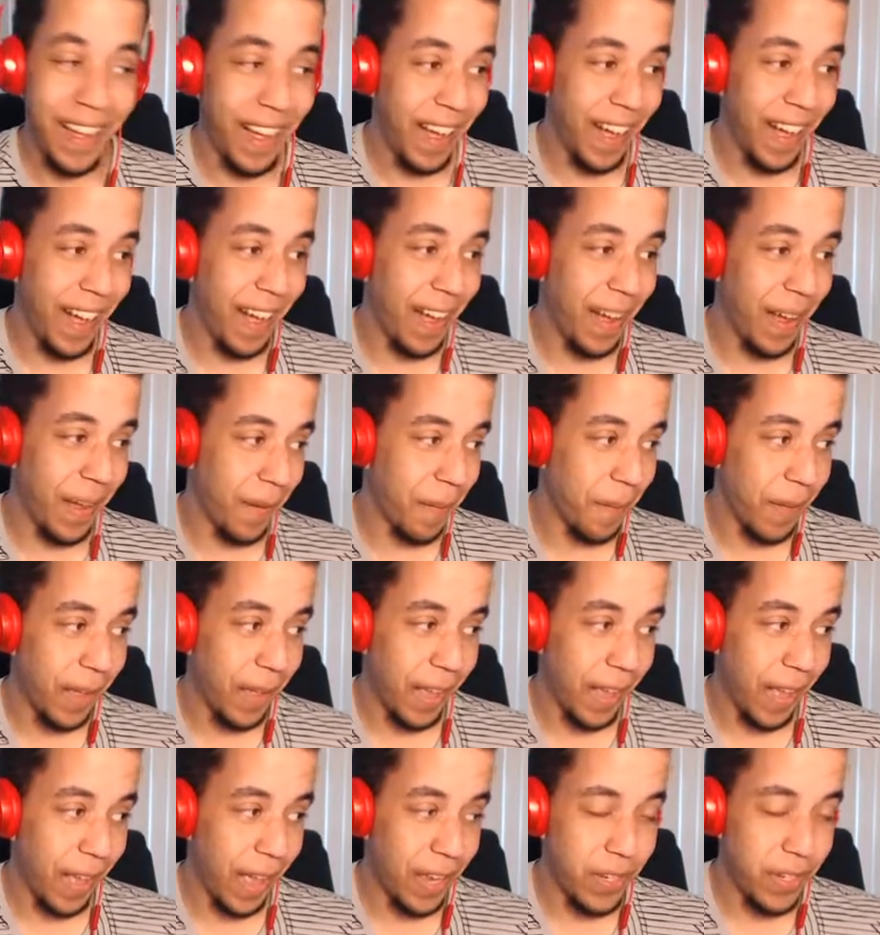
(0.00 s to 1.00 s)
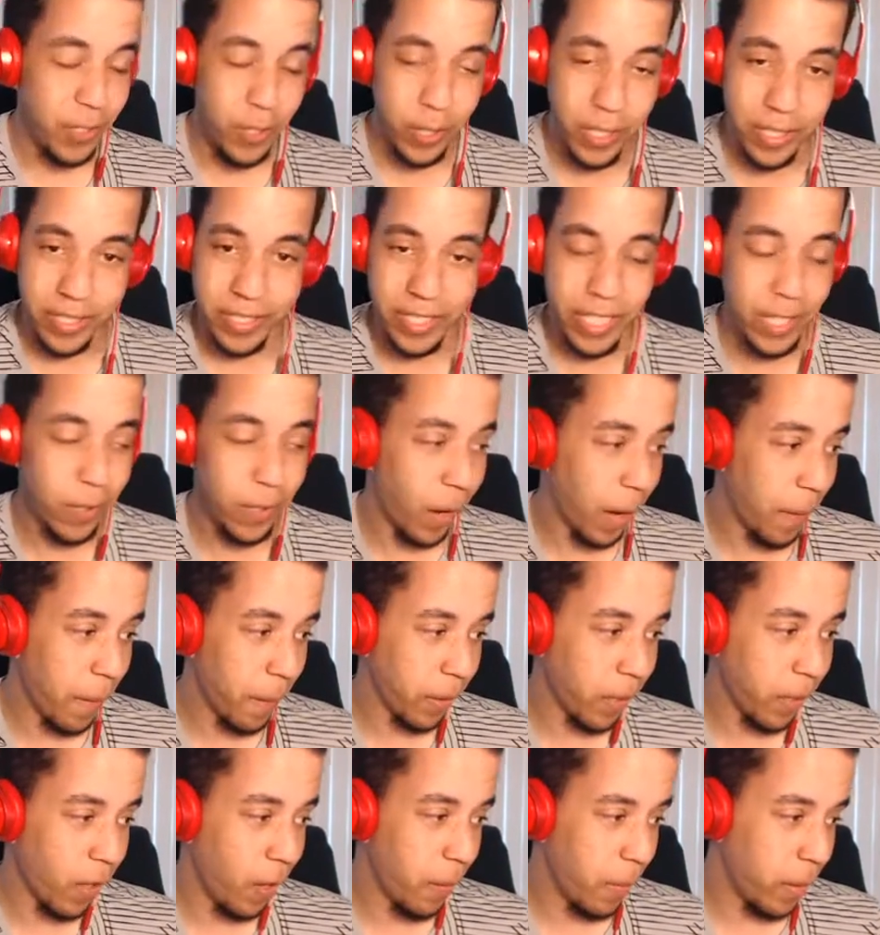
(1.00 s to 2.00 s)
Uh, as you can see
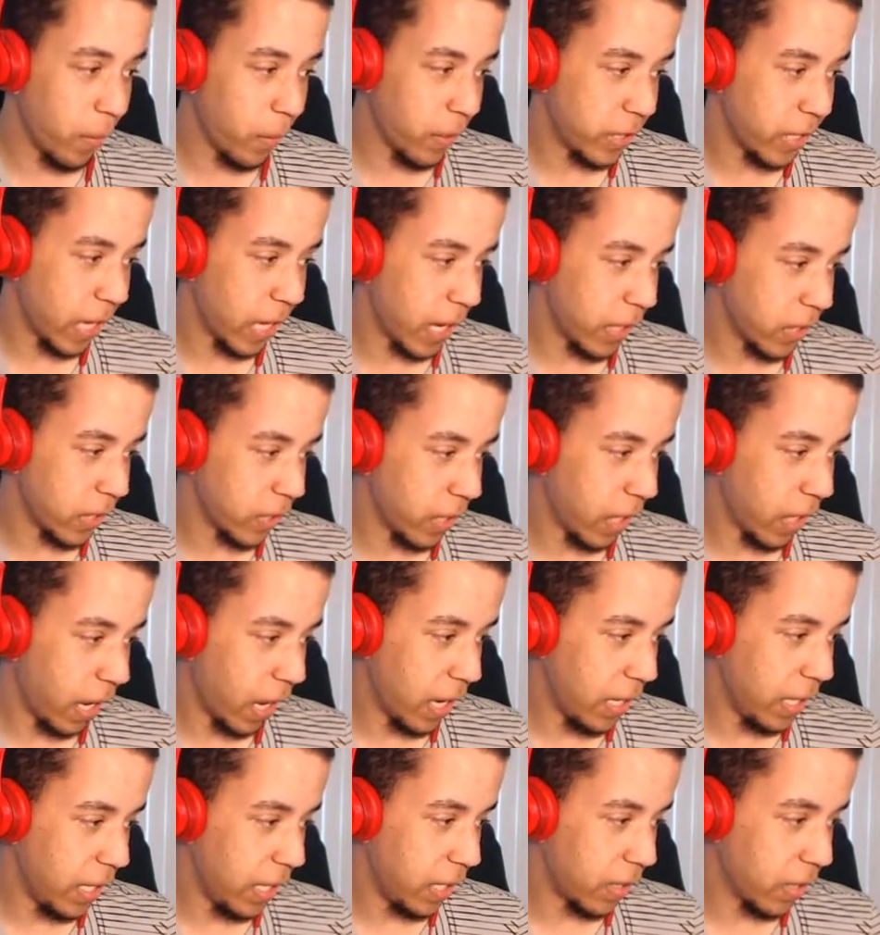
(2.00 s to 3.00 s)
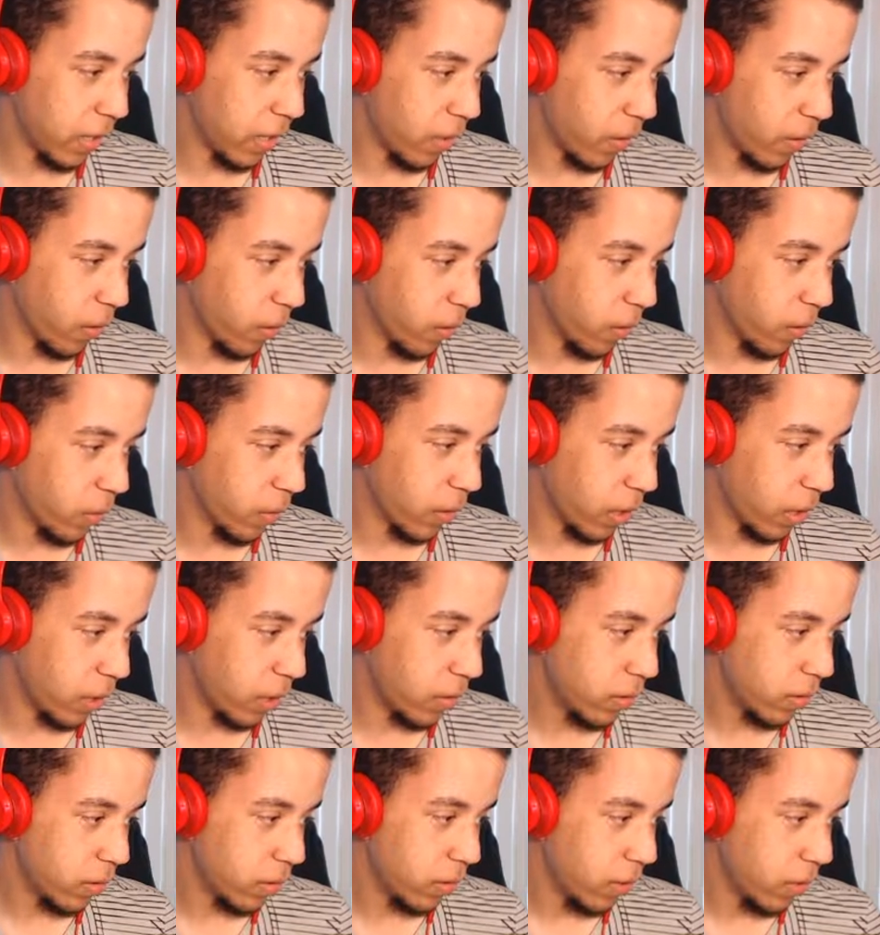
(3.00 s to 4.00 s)
right below me, which actually I need to hold
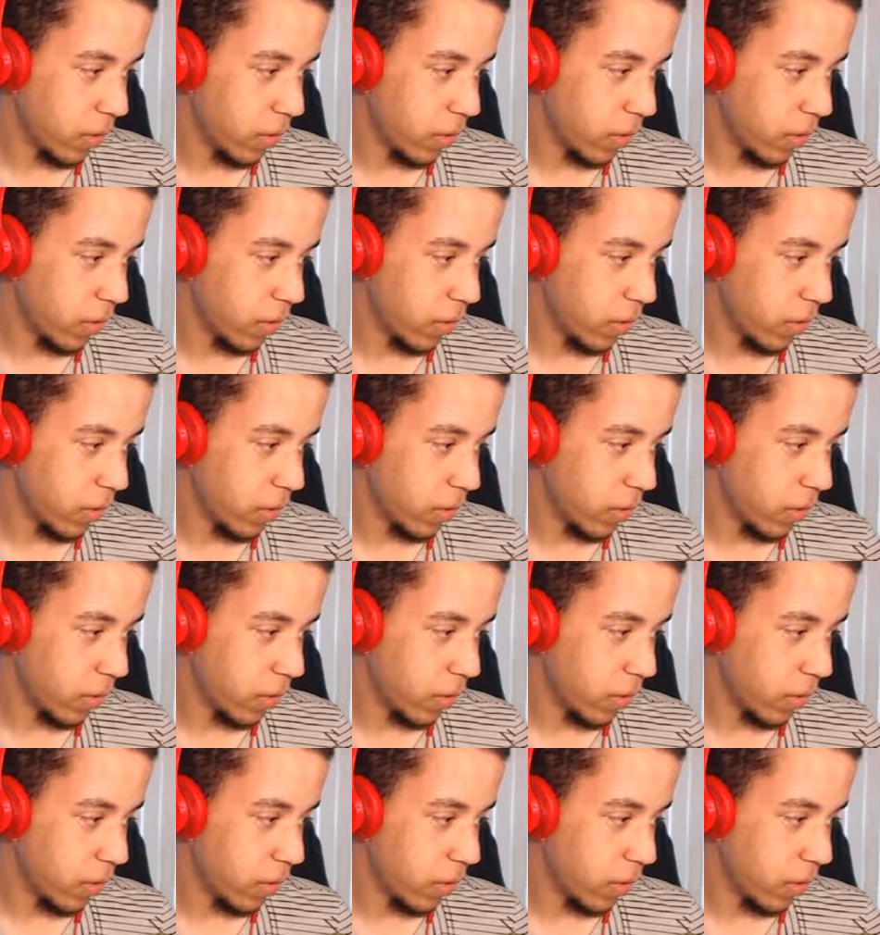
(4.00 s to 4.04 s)
on.